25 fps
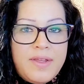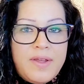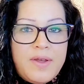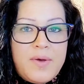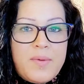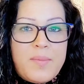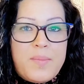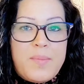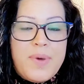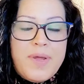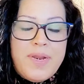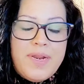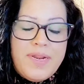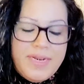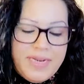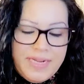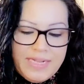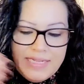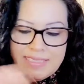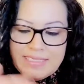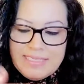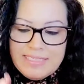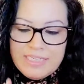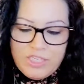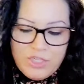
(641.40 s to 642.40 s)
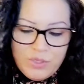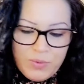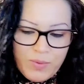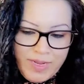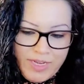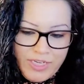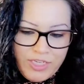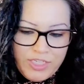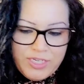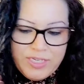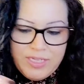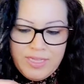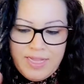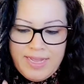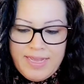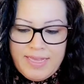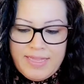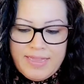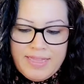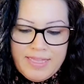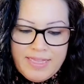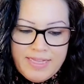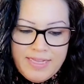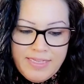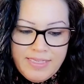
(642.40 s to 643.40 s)
But a situation
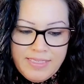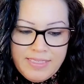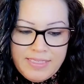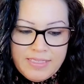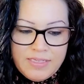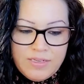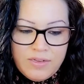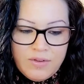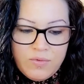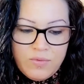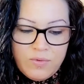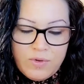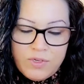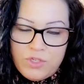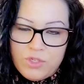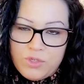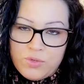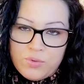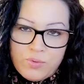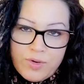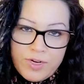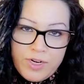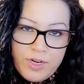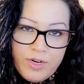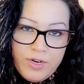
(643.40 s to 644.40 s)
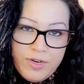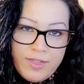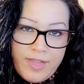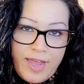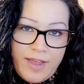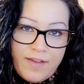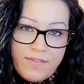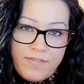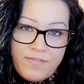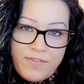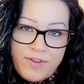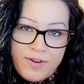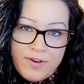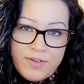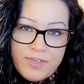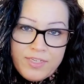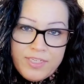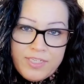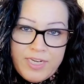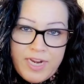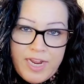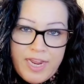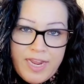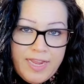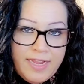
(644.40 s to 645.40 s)
like this will trigger that fear
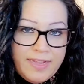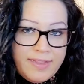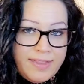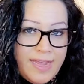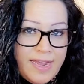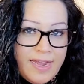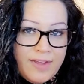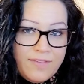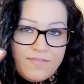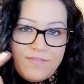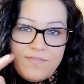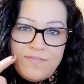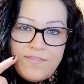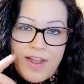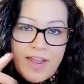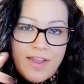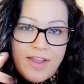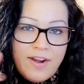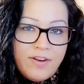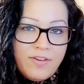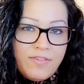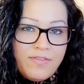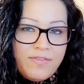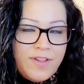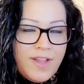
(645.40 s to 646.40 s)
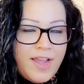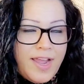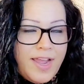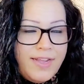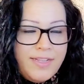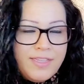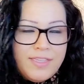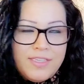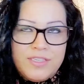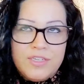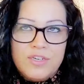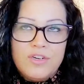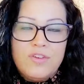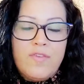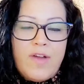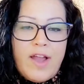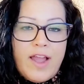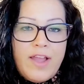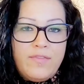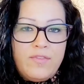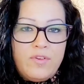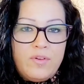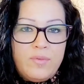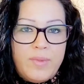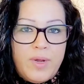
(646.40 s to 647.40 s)
state, that fight or flight
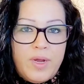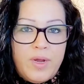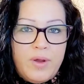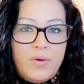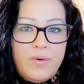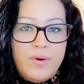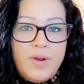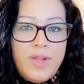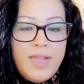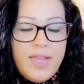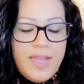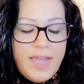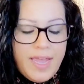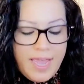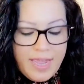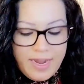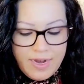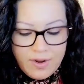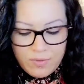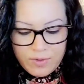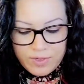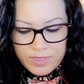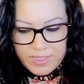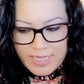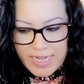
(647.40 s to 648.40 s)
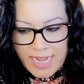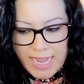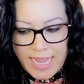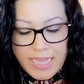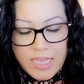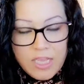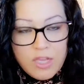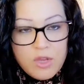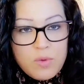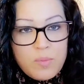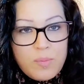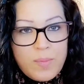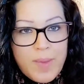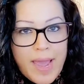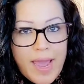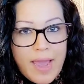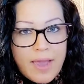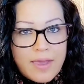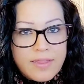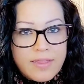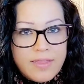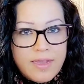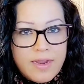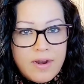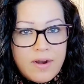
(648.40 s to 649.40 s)
survival mode, and it will take you
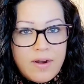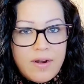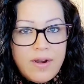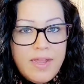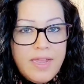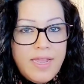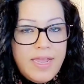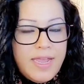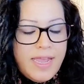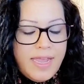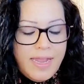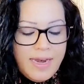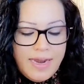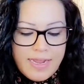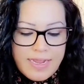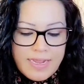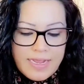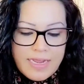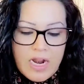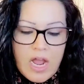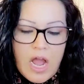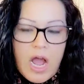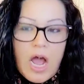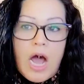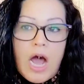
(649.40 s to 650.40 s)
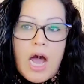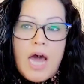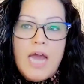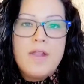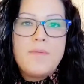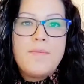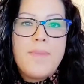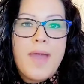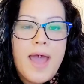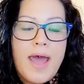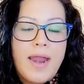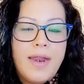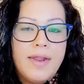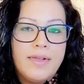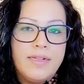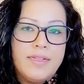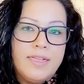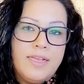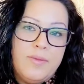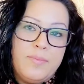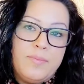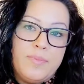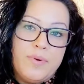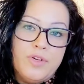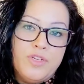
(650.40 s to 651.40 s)
back there. And it can automatically
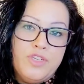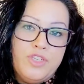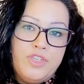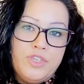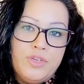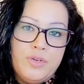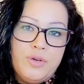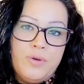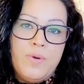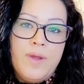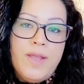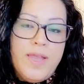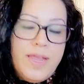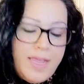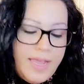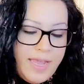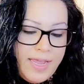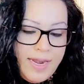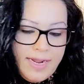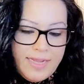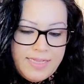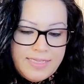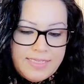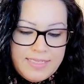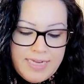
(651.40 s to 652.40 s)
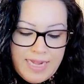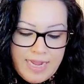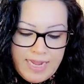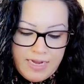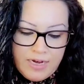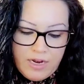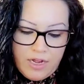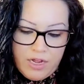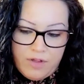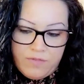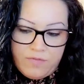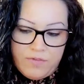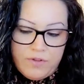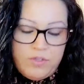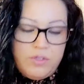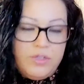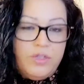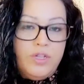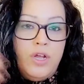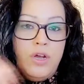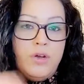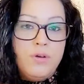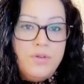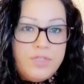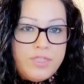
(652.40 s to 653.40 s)
put you in a state of
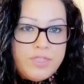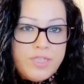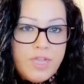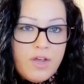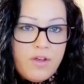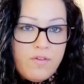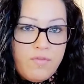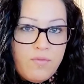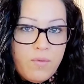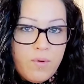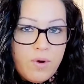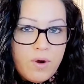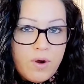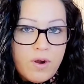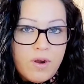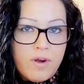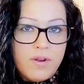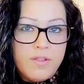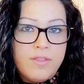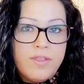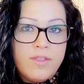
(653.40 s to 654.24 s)
low self-worth,